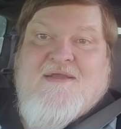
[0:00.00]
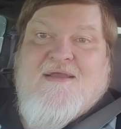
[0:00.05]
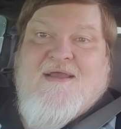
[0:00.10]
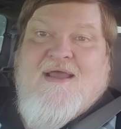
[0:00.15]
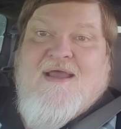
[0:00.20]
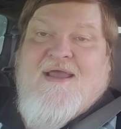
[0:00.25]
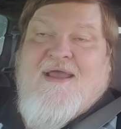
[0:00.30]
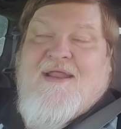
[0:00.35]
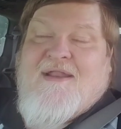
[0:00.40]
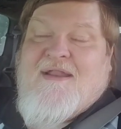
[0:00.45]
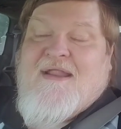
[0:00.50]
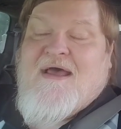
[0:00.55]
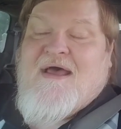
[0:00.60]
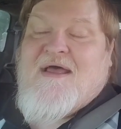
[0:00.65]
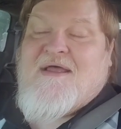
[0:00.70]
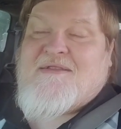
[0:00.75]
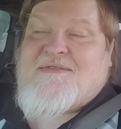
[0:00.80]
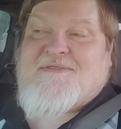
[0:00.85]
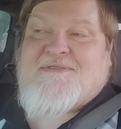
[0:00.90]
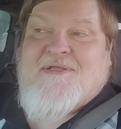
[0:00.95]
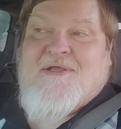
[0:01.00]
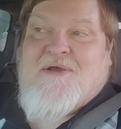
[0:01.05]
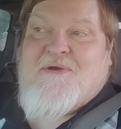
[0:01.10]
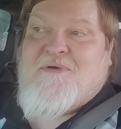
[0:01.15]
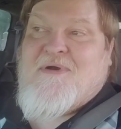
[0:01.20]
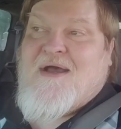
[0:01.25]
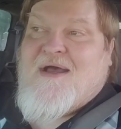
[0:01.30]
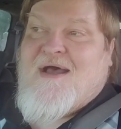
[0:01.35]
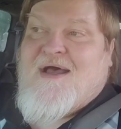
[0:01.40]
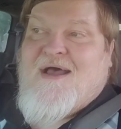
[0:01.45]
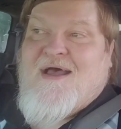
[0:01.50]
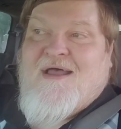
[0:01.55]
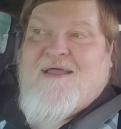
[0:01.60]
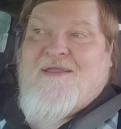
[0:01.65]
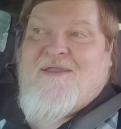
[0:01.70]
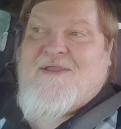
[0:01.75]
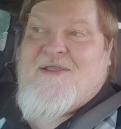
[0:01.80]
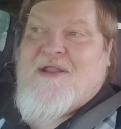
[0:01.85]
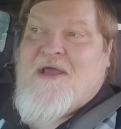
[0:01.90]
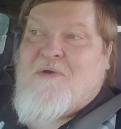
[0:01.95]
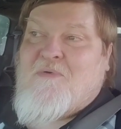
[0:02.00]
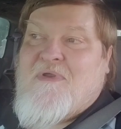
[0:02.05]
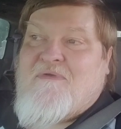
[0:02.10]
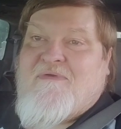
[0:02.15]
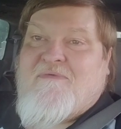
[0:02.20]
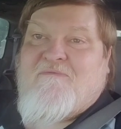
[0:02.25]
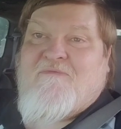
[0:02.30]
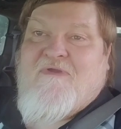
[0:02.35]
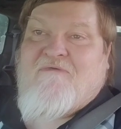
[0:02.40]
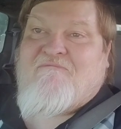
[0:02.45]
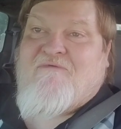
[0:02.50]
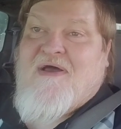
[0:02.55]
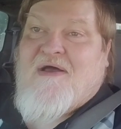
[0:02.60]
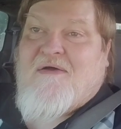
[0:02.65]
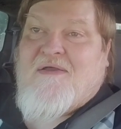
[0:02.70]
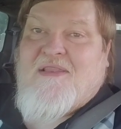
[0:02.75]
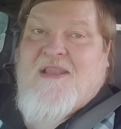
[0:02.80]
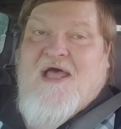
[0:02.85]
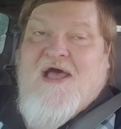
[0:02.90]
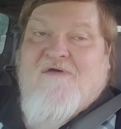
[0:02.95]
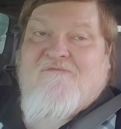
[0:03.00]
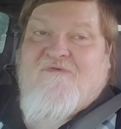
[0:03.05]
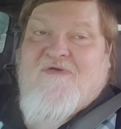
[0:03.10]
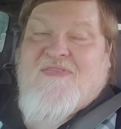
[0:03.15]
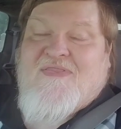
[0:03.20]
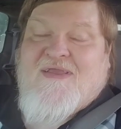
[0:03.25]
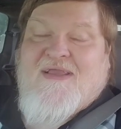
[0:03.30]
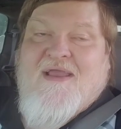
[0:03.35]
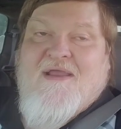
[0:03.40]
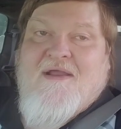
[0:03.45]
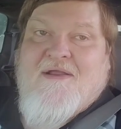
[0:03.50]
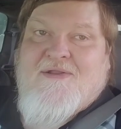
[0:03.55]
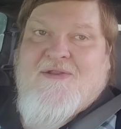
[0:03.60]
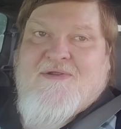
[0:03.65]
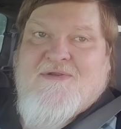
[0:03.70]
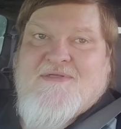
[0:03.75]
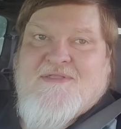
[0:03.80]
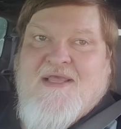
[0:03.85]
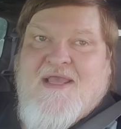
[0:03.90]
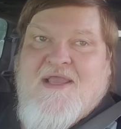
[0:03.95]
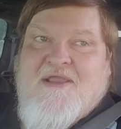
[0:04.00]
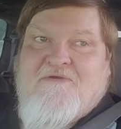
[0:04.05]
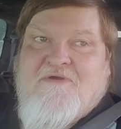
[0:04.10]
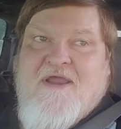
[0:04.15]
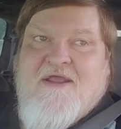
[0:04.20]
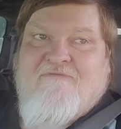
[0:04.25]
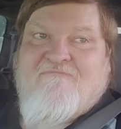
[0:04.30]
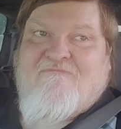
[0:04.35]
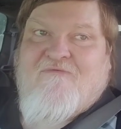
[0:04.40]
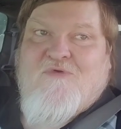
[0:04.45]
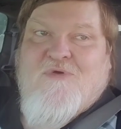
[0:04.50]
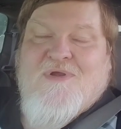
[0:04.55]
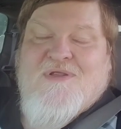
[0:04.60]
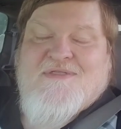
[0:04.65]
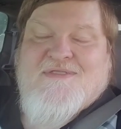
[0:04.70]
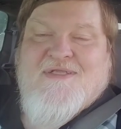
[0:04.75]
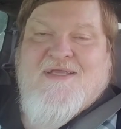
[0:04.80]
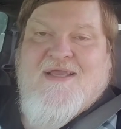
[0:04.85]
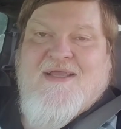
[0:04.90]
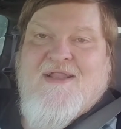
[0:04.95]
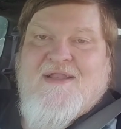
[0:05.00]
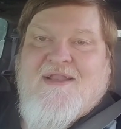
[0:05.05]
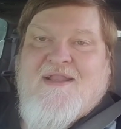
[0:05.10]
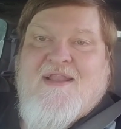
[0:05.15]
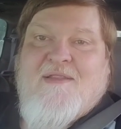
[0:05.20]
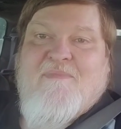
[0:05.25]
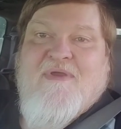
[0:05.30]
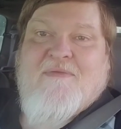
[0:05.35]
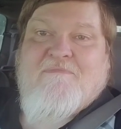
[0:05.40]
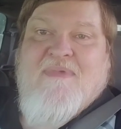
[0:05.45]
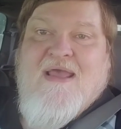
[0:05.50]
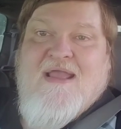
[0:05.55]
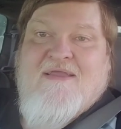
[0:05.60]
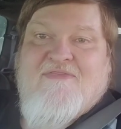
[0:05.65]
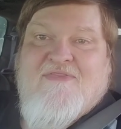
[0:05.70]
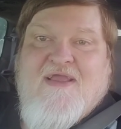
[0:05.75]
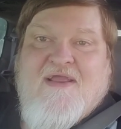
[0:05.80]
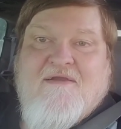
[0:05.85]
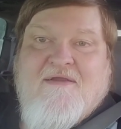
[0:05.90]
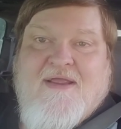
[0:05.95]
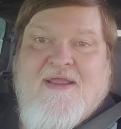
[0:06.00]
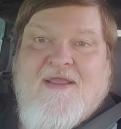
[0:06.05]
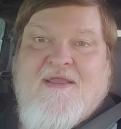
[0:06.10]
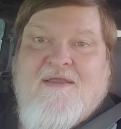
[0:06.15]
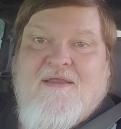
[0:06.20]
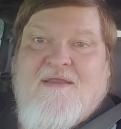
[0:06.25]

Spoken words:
And you know, we fell in love with the characters that he created for us in The Big Bang Theory,